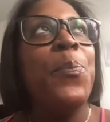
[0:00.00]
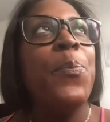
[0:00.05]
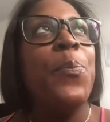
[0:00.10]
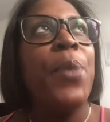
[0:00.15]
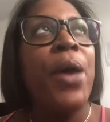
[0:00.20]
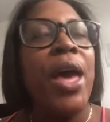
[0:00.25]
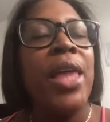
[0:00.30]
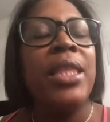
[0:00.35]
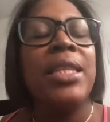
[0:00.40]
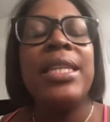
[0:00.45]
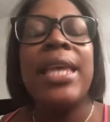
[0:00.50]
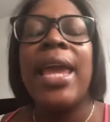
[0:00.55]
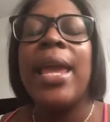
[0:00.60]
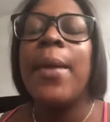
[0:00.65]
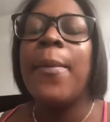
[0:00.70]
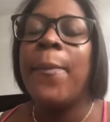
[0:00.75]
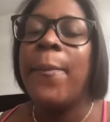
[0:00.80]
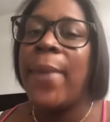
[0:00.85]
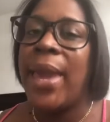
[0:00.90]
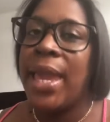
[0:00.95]
birthday
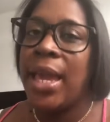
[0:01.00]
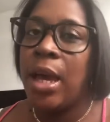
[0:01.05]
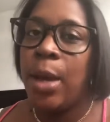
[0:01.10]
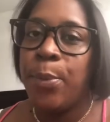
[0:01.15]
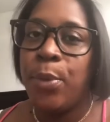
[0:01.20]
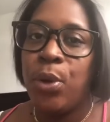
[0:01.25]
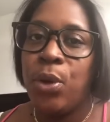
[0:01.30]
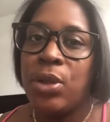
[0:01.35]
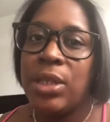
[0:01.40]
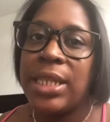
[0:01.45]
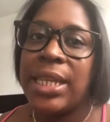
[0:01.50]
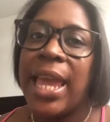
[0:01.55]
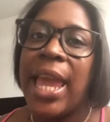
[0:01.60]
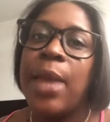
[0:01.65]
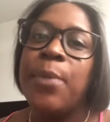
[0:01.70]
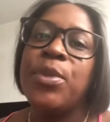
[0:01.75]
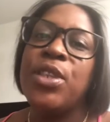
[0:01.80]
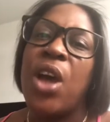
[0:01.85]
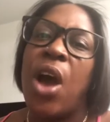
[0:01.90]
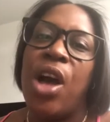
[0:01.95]
makeup order
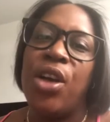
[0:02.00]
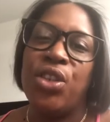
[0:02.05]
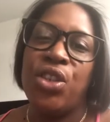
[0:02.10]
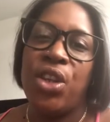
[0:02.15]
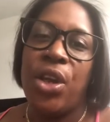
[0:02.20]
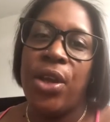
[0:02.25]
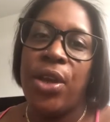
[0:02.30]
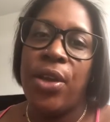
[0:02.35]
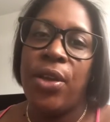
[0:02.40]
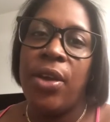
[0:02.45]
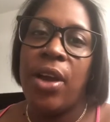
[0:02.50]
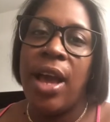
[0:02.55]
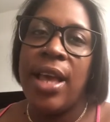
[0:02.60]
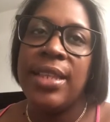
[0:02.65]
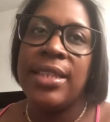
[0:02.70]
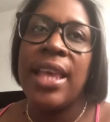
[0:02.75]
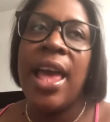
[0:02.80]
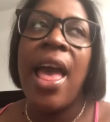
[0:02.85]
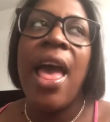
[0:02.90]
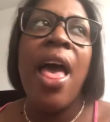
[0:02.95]
came, so I'll show you
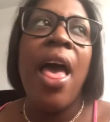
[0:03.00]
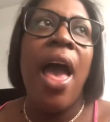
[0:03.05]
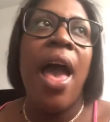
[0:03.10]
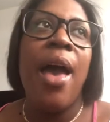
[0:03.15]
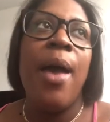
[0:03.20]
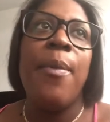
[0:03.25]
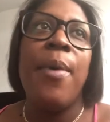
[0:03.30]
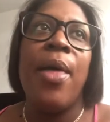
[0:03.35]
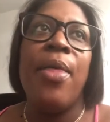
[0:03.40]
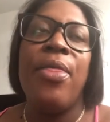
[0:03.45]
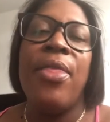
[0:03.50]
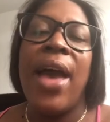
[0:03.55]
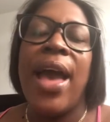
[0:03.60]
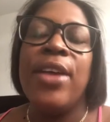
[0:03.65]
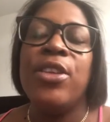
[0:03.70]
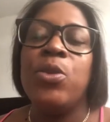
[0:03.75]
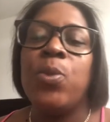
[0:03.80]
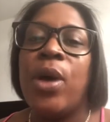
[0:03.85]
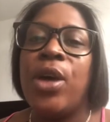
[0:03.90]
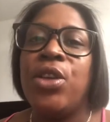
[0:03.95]
guys that
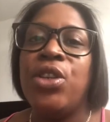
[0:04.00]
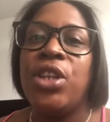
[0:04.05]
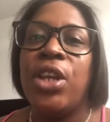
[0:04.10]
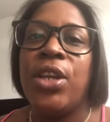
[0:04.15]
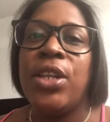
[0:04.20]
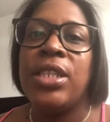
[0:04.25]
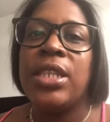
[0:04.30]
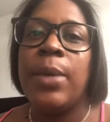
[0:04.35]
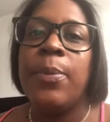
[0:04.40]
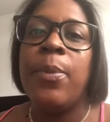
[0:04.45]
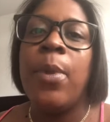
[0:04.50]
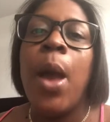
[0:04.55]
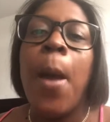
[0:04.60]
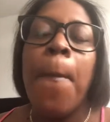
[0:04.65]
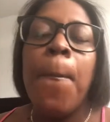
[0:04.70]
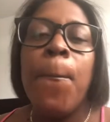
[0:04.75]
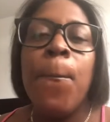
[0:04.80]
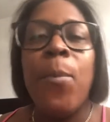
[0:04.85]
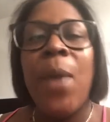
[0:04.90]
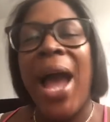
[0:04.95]
as well, and show you some
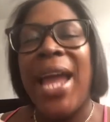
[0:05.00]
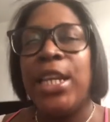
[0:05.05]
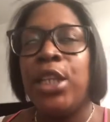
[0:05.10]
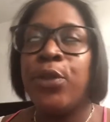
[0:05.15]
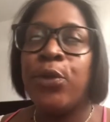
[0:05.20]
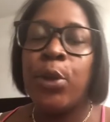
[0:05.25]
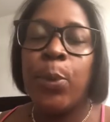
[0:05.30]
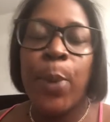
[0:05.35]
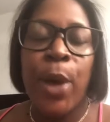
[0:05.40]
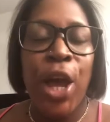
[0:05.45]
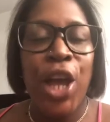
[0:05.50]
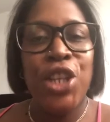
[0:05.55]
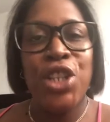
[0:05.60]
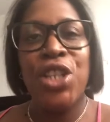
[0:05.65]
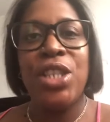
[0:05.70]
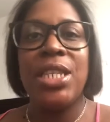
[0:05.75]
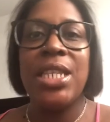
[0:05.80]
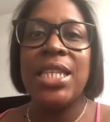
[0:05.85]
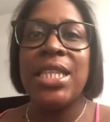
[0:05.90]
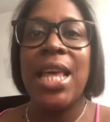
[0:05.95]
mindful
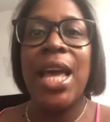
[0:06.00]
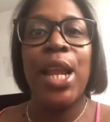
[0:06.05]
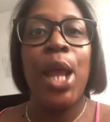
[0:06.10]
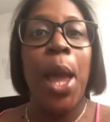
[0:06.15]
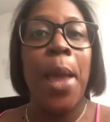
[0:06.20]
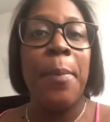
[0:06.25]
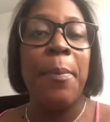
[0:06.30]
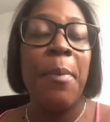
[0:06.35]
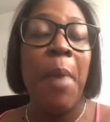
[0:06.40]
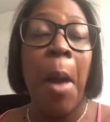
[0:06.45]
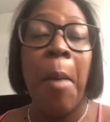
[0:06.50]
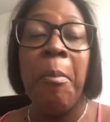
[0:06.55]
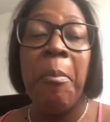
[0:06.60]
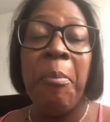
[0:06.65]
purchases that I'm